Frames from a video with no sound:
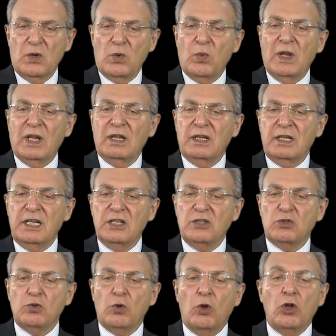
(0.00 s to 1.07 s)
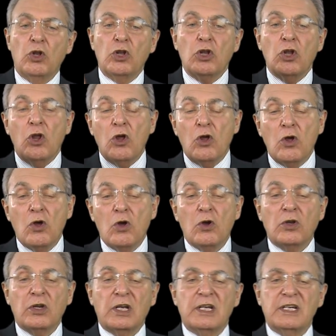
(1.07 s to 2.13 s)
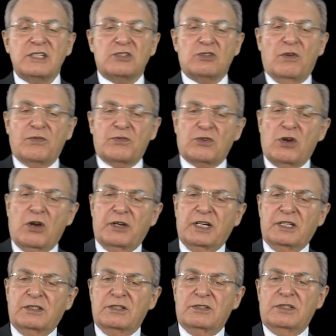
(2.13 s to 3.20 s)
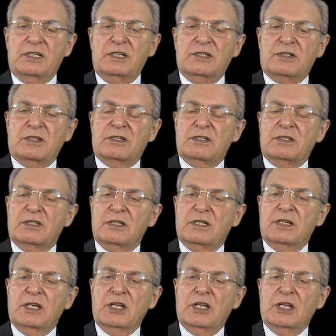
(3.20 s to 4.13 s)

will lead to a long list of chronic diseases,